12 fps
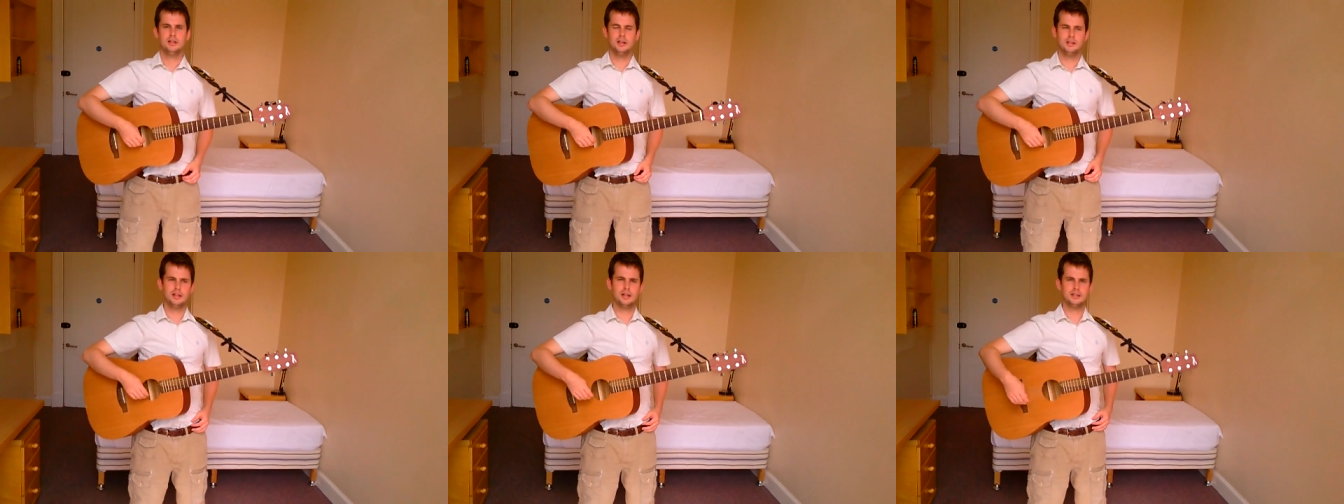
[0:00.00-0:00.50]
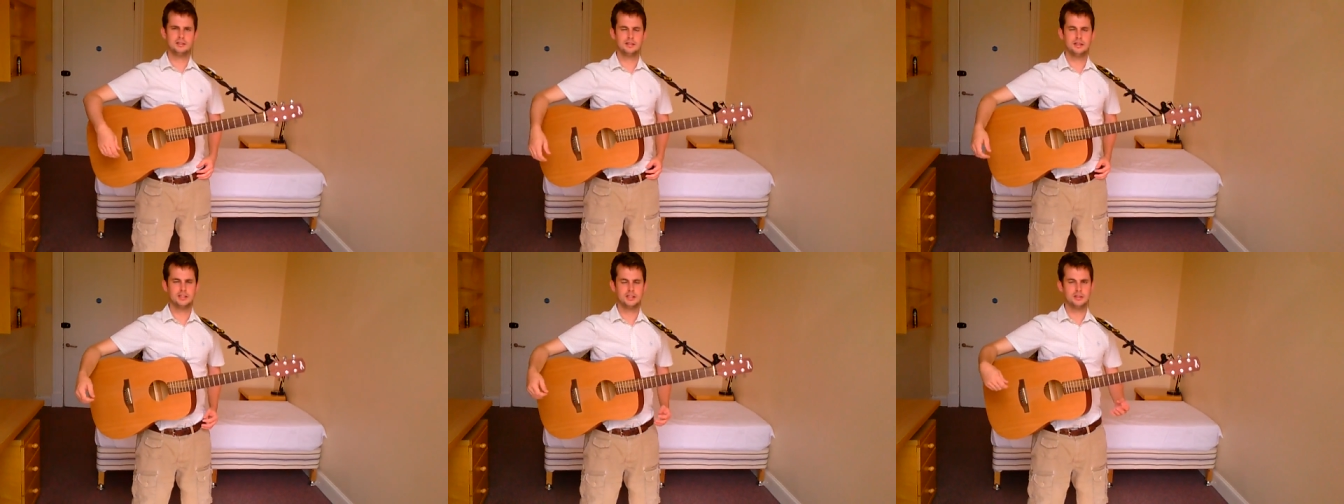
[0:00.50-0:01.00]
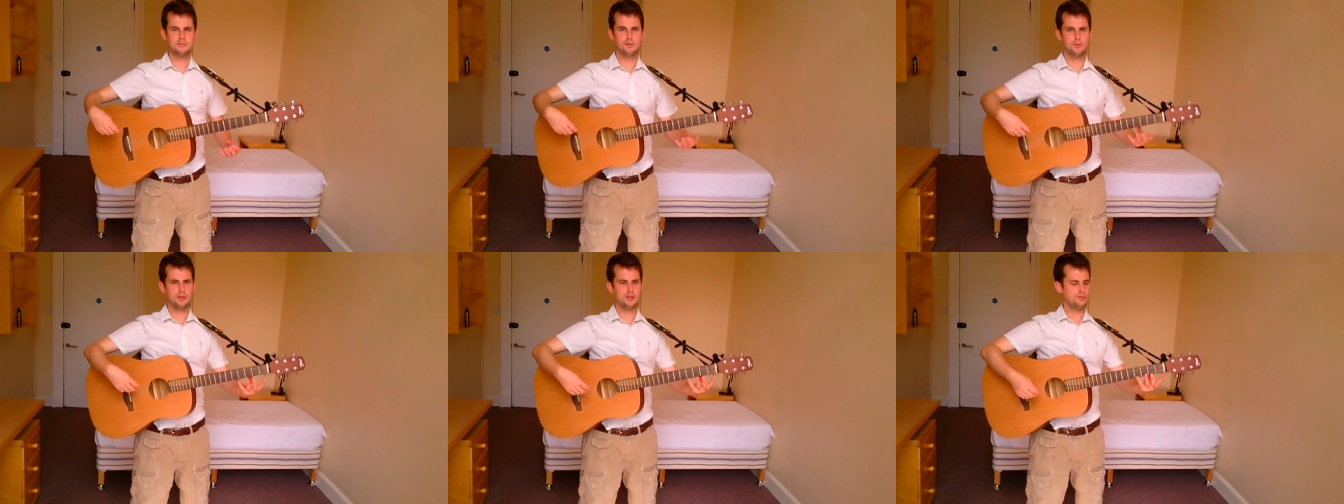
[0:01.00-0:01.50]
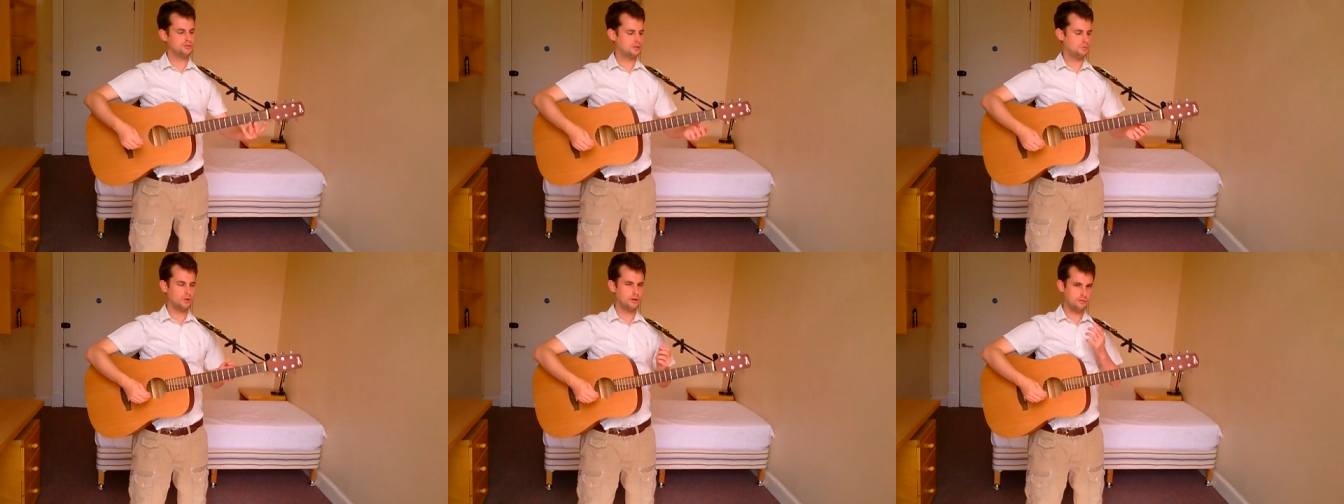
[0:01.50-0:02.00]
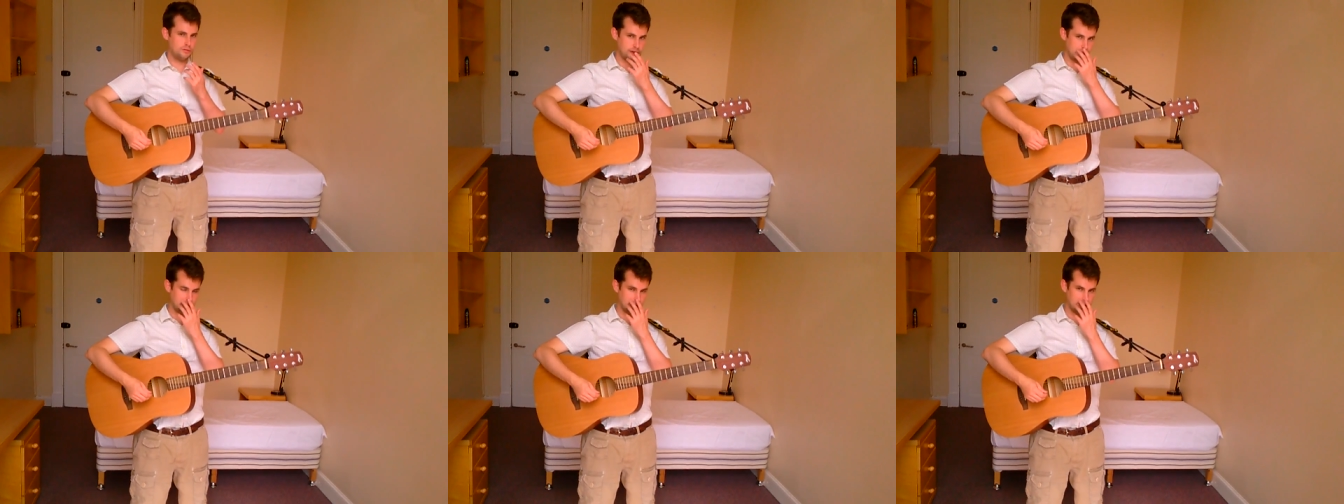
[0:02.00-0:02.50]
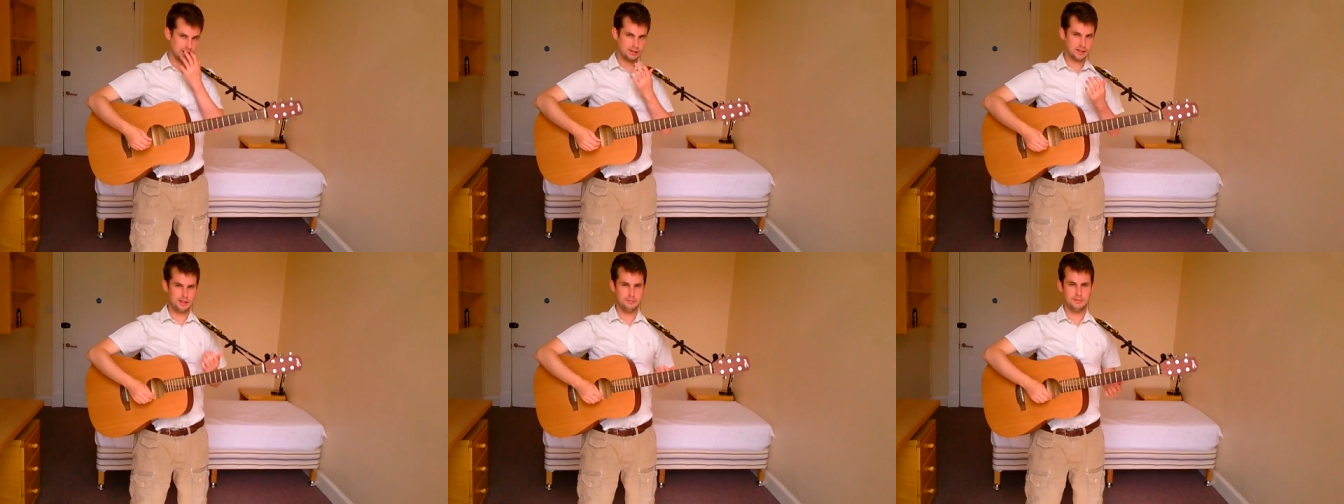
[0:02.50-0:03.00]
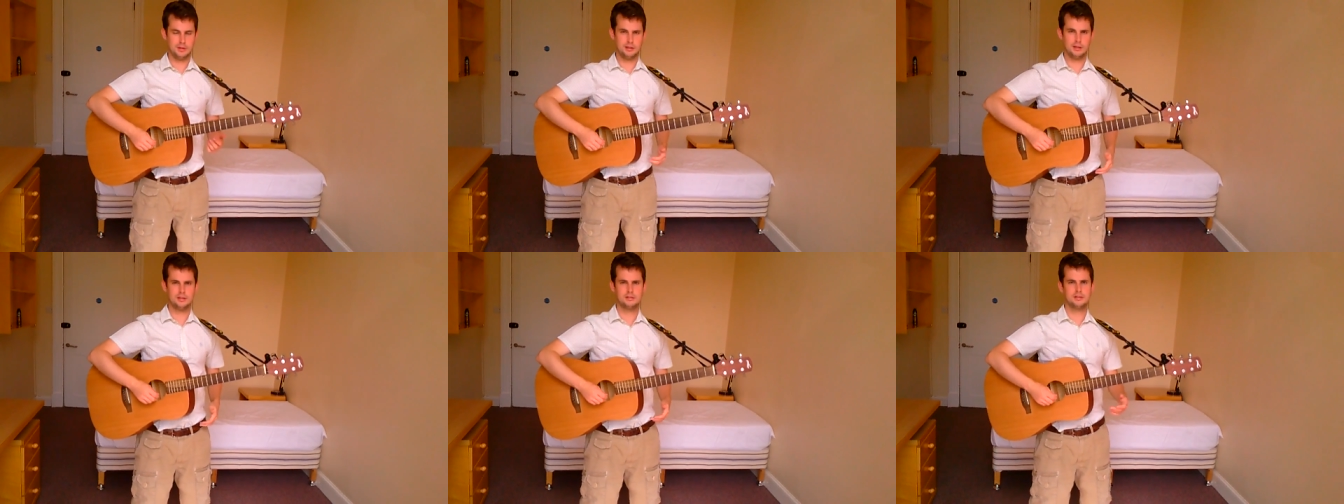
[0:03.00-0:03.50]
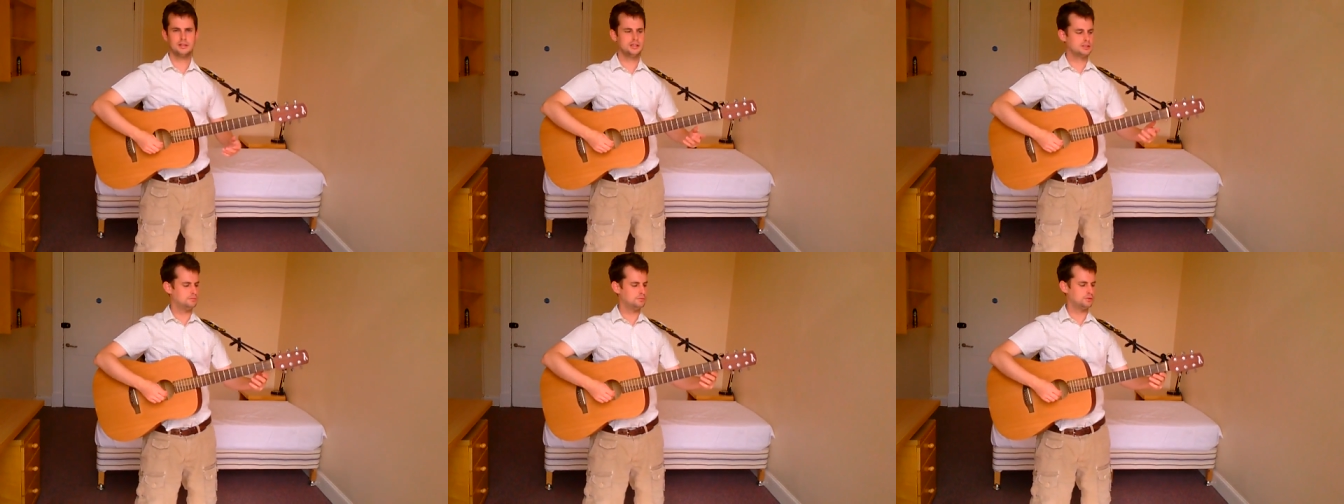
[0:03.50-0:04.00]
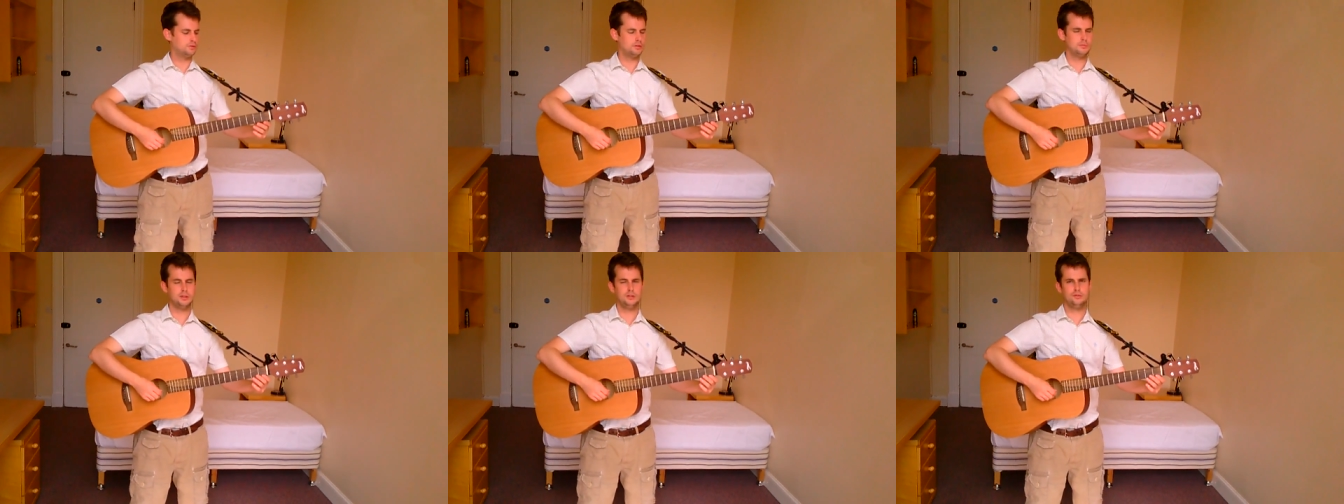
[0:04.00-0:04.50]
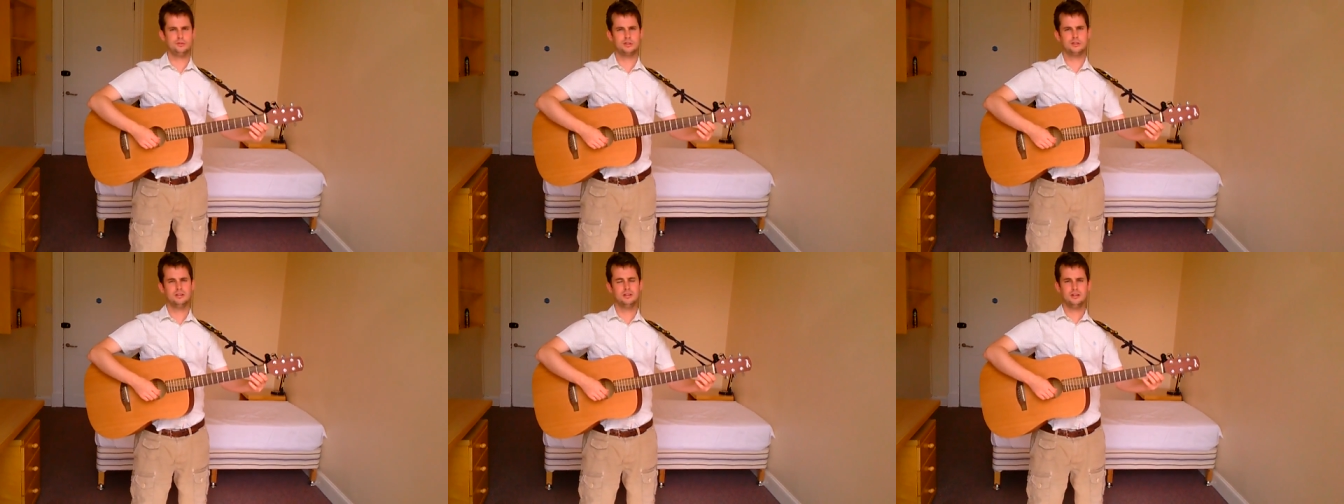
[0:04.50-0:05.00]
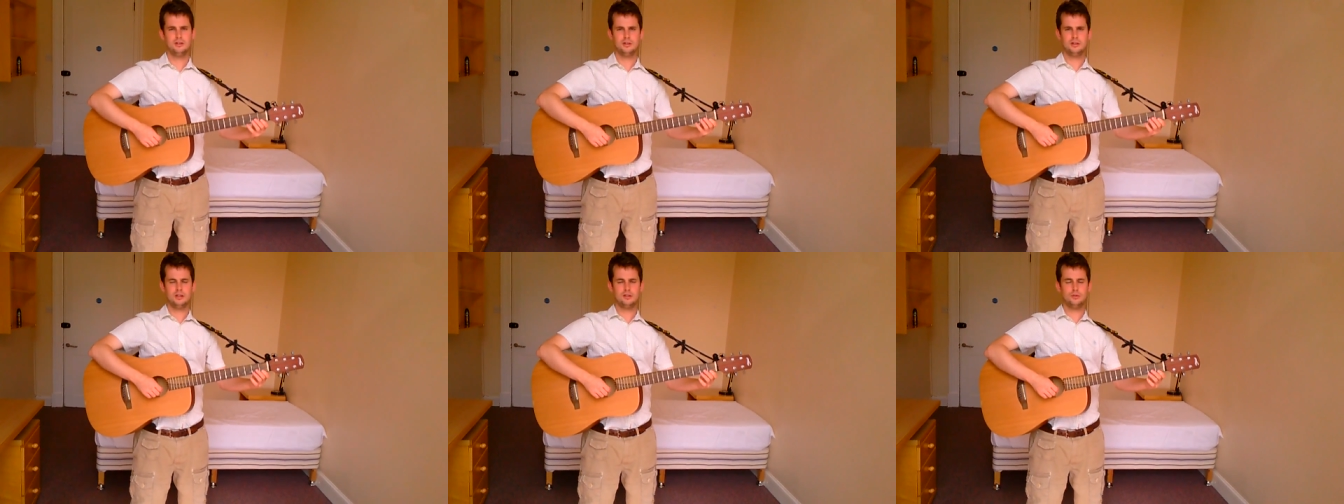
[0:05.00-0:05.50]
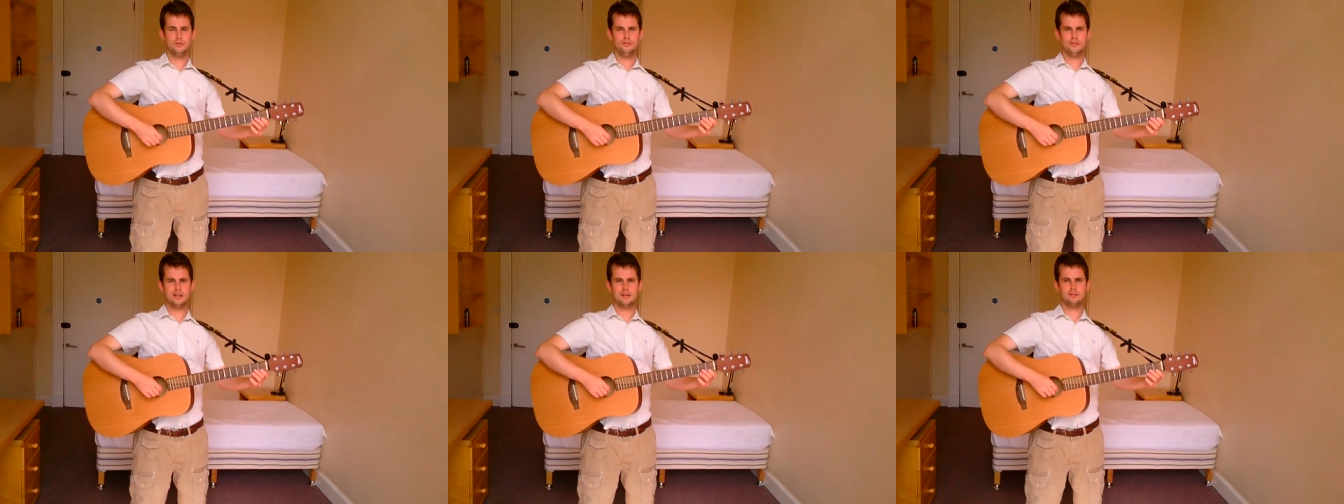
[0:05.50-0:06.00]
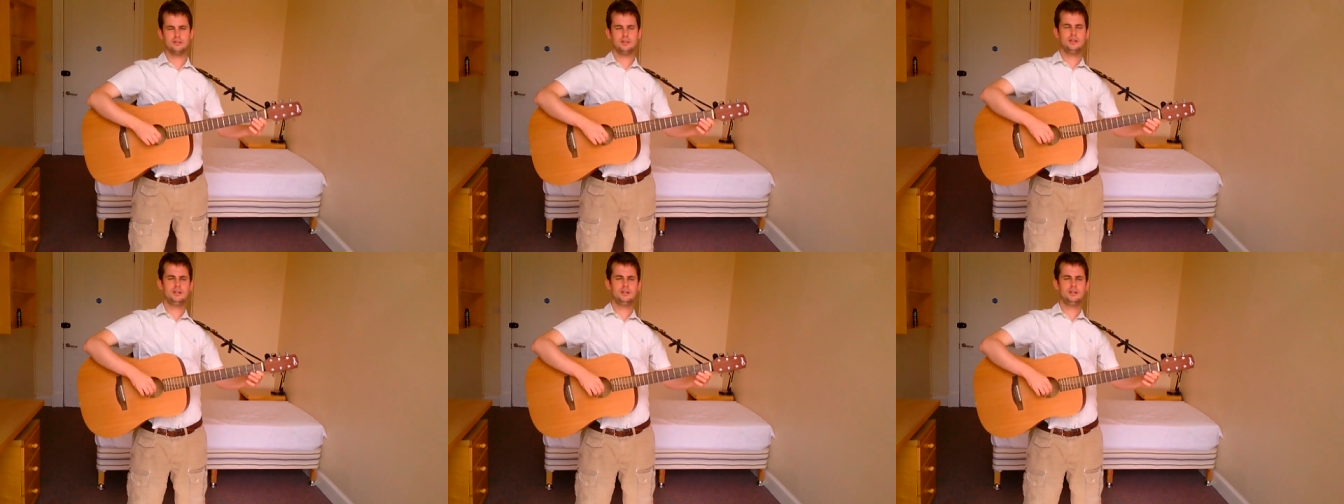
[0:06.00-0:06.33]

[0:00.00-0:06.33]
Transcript: In the last lesson we're only using one finger at a time. In this lesson we're going to be using two fingers